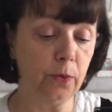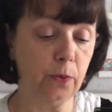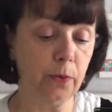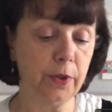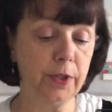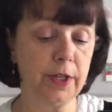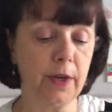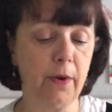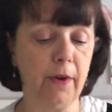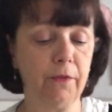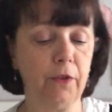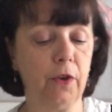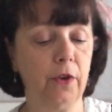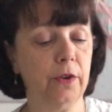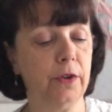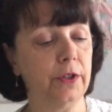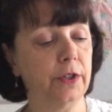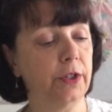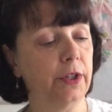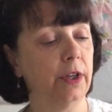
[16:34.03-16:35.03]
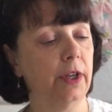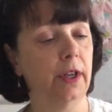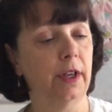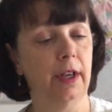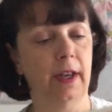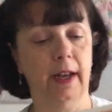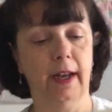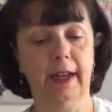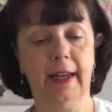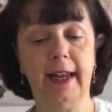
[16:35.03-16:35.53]
also I've got,
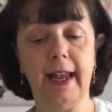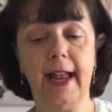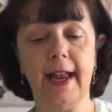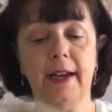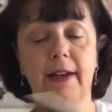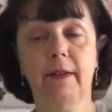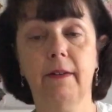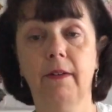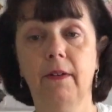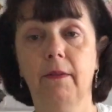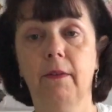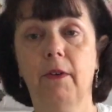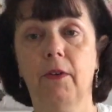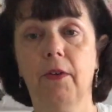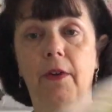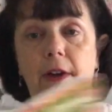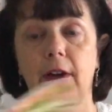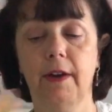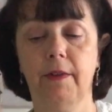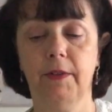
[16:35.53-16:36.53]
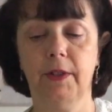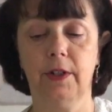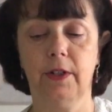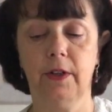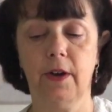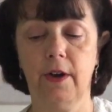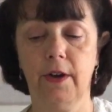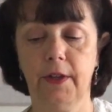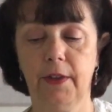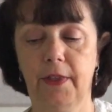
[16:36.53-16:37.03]
again, on a Lone
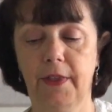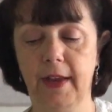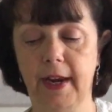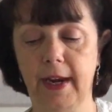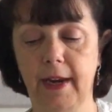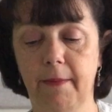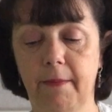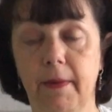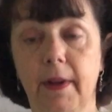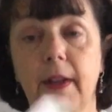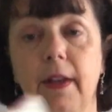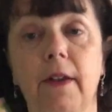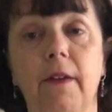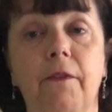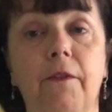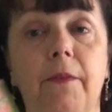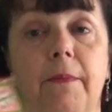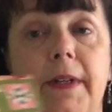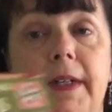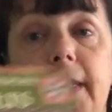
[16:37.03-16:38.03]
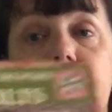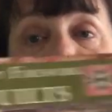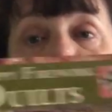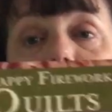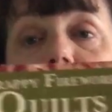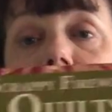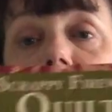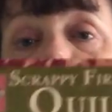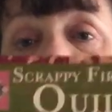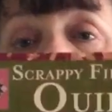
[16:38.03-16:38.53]
Star theme from
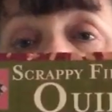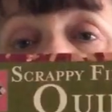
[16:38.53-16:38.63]
Edita,